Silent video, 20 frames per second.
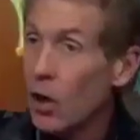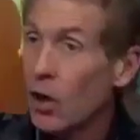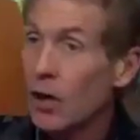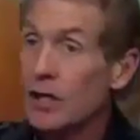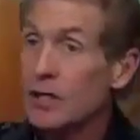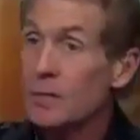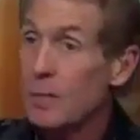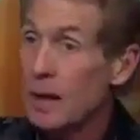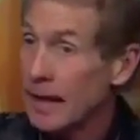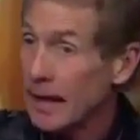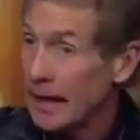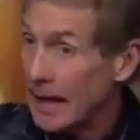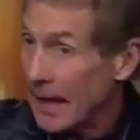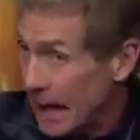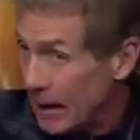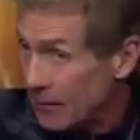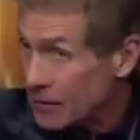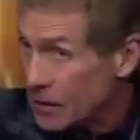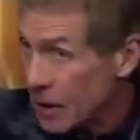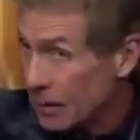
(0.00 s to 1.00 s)
hard. It's making
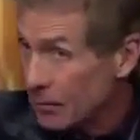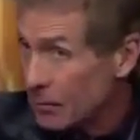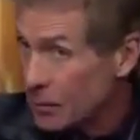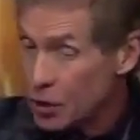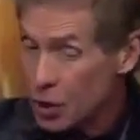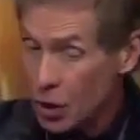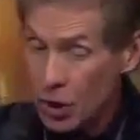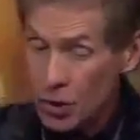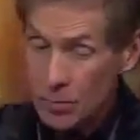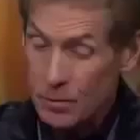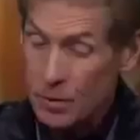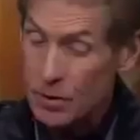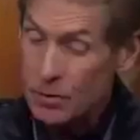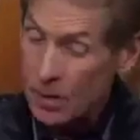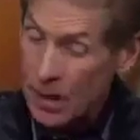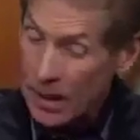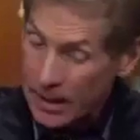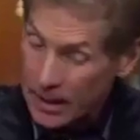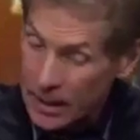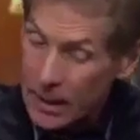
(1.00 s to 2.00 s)
halftime
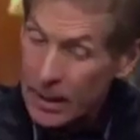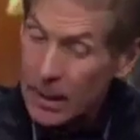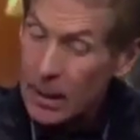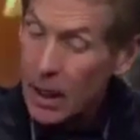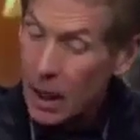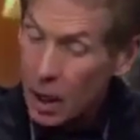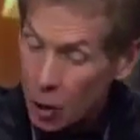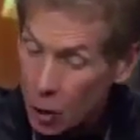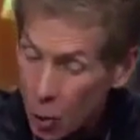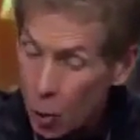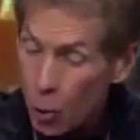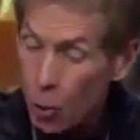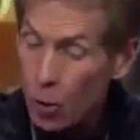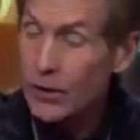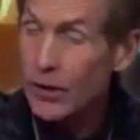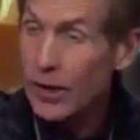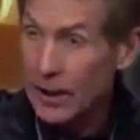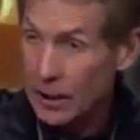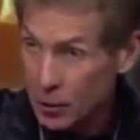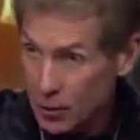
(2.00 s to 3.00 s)
adjustments by a
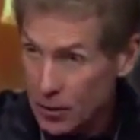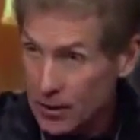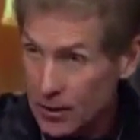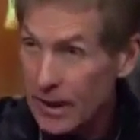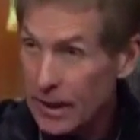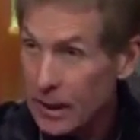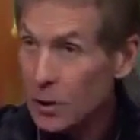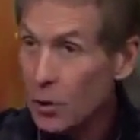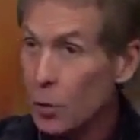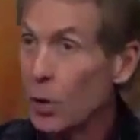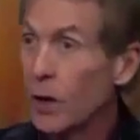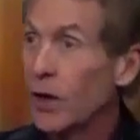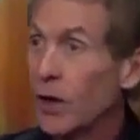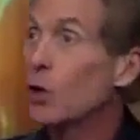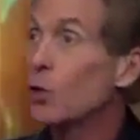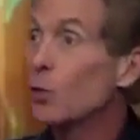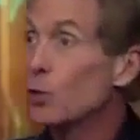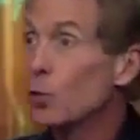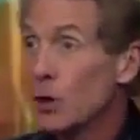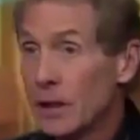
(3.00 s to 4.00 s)
coordinator in Dan
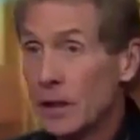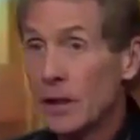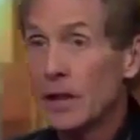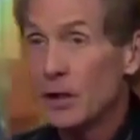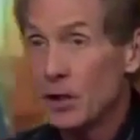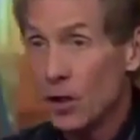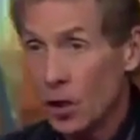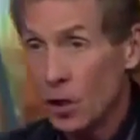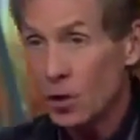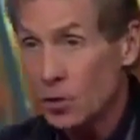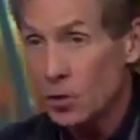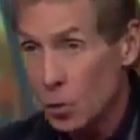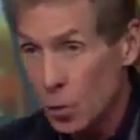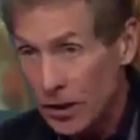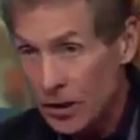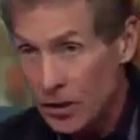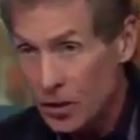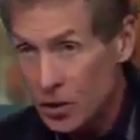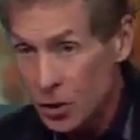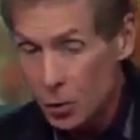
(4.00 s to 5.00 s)
Quinn who really knows
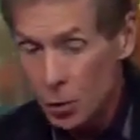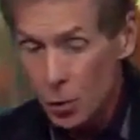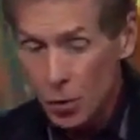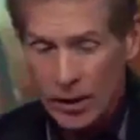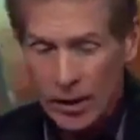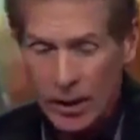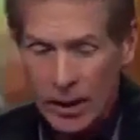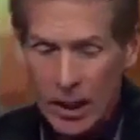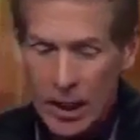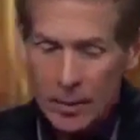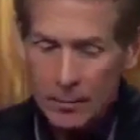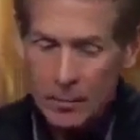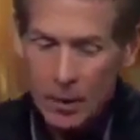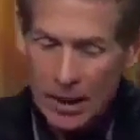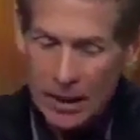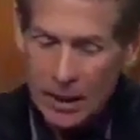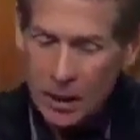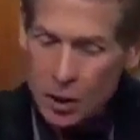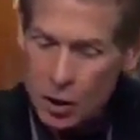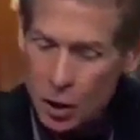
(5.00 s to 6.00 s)
what he's doing.
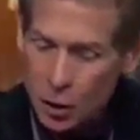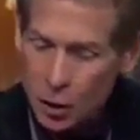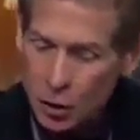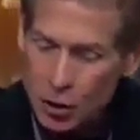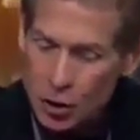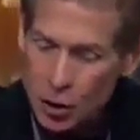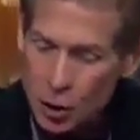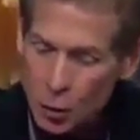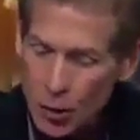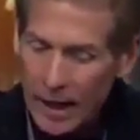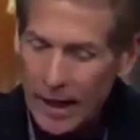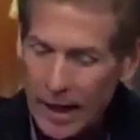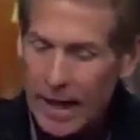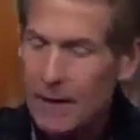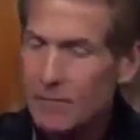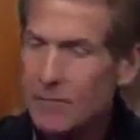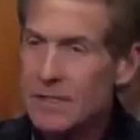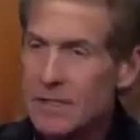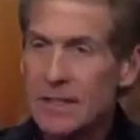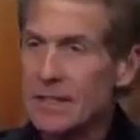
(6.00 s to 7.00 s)
But I can show you two
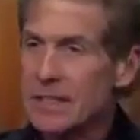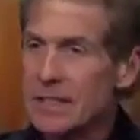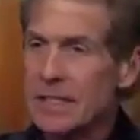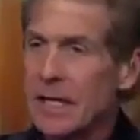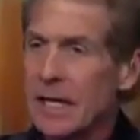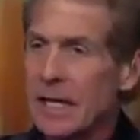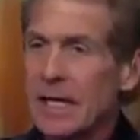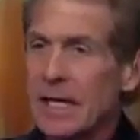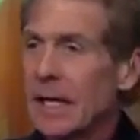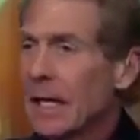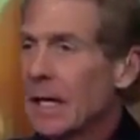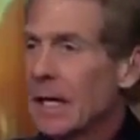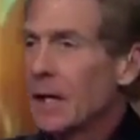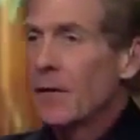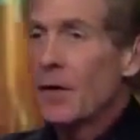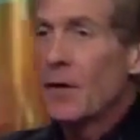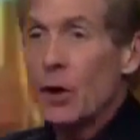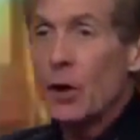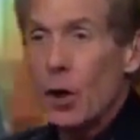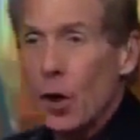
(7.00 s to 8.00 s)
halves that say
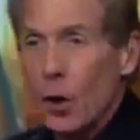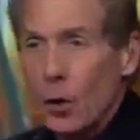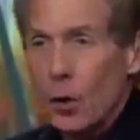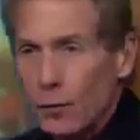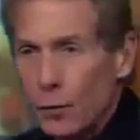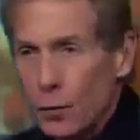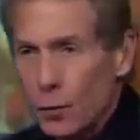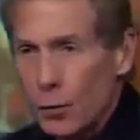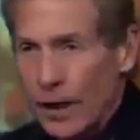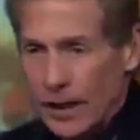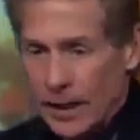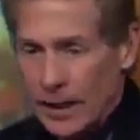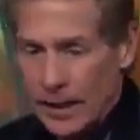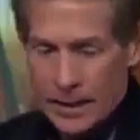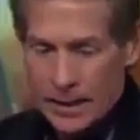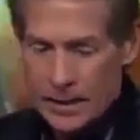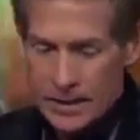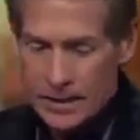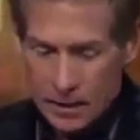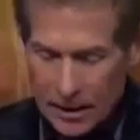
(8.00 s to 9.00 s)
they're
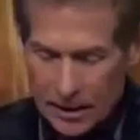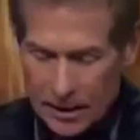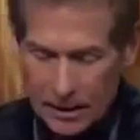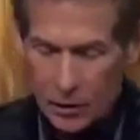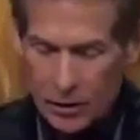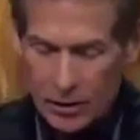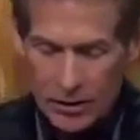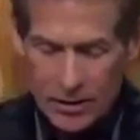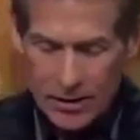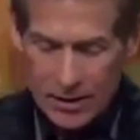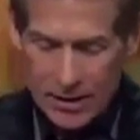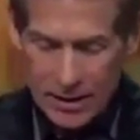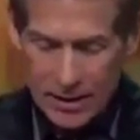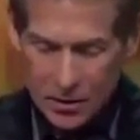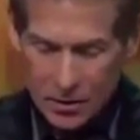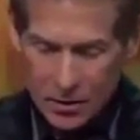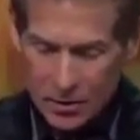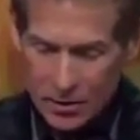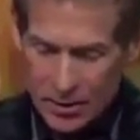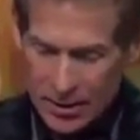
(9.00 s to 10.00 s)
overrated until I look at the
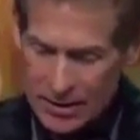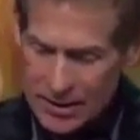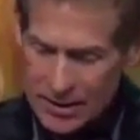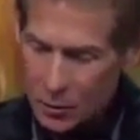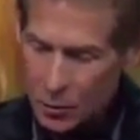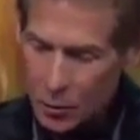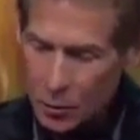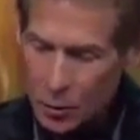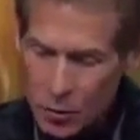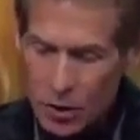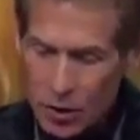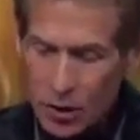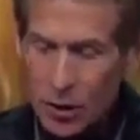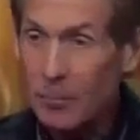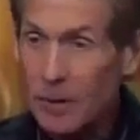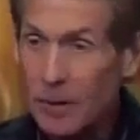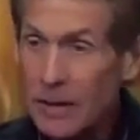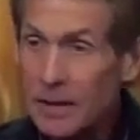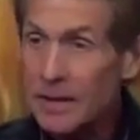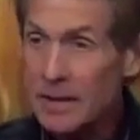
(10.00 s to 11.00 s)
schedule and I say, well, who's
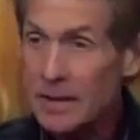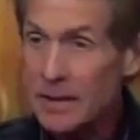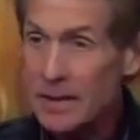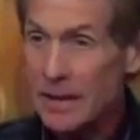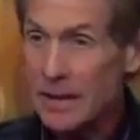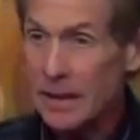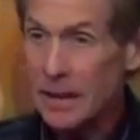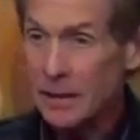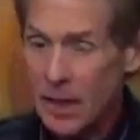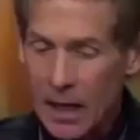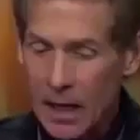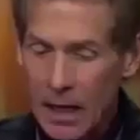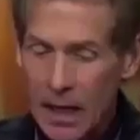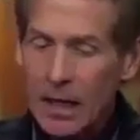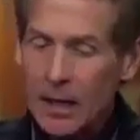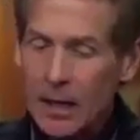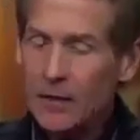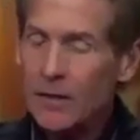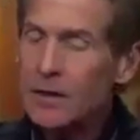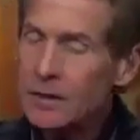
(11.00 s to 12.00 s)
going to beat this team?
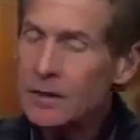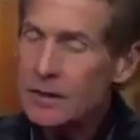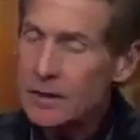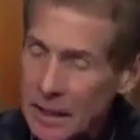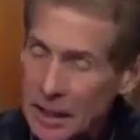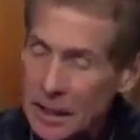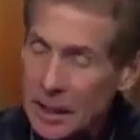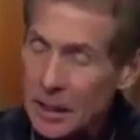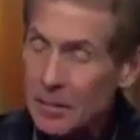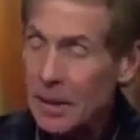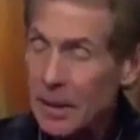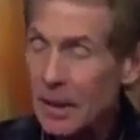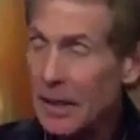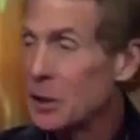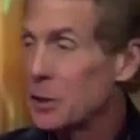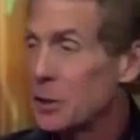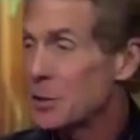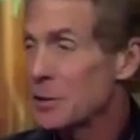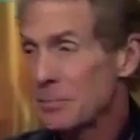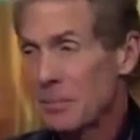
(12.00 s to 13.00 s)
This team
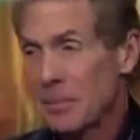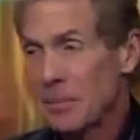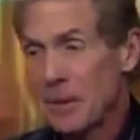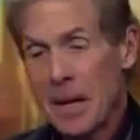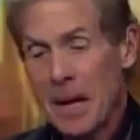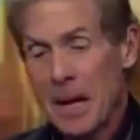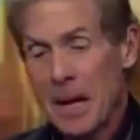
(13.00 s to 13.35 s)
is